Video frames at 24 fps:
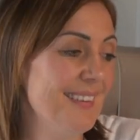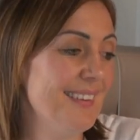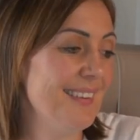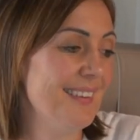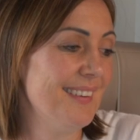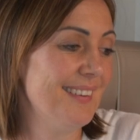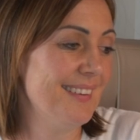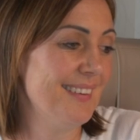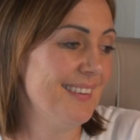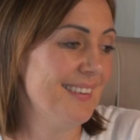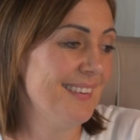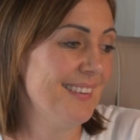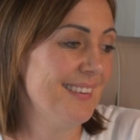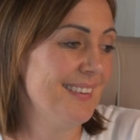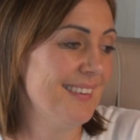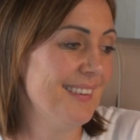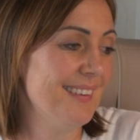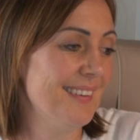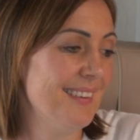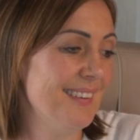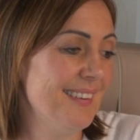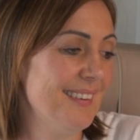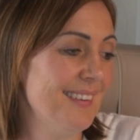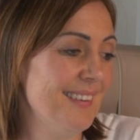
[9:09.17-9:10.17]

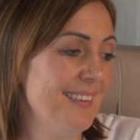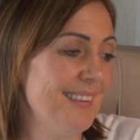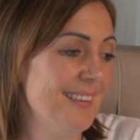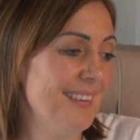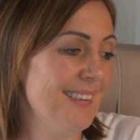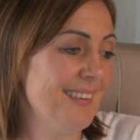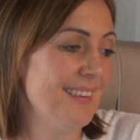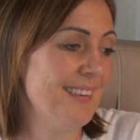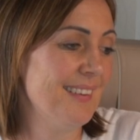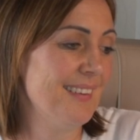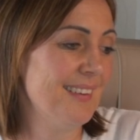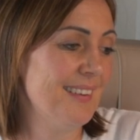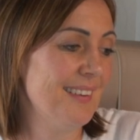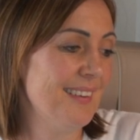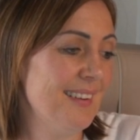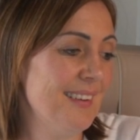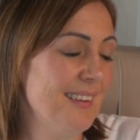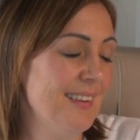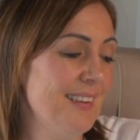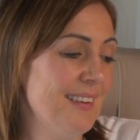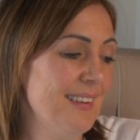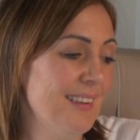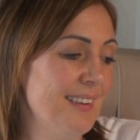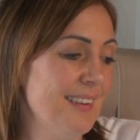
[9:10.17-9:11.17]

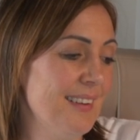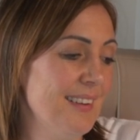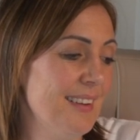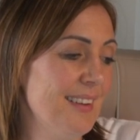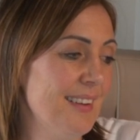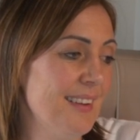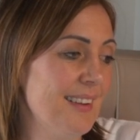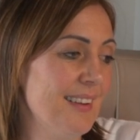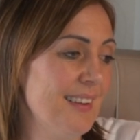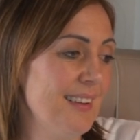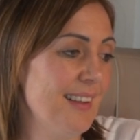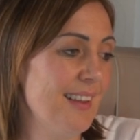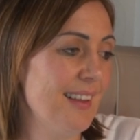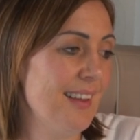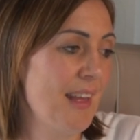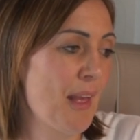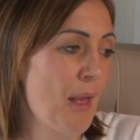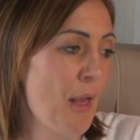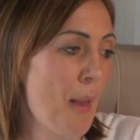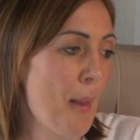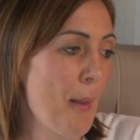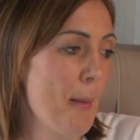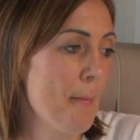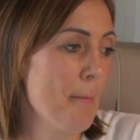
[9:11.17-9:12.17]

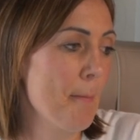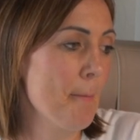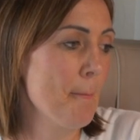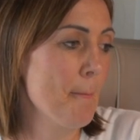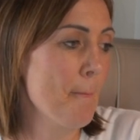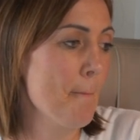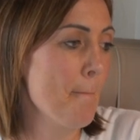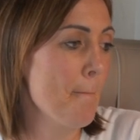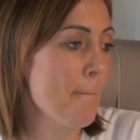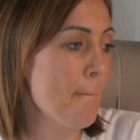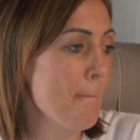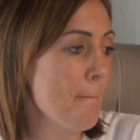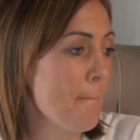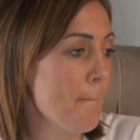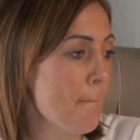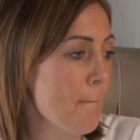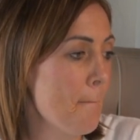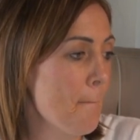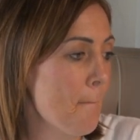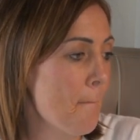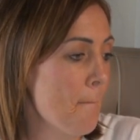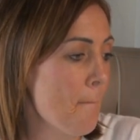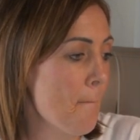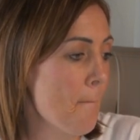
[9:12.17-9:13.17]

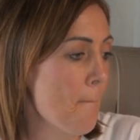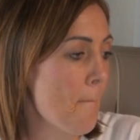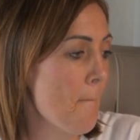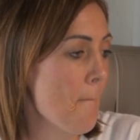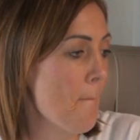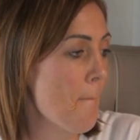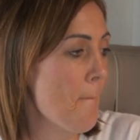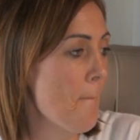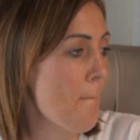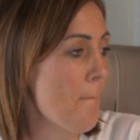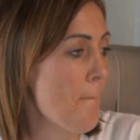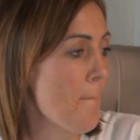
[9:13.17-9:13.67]
(not speaking)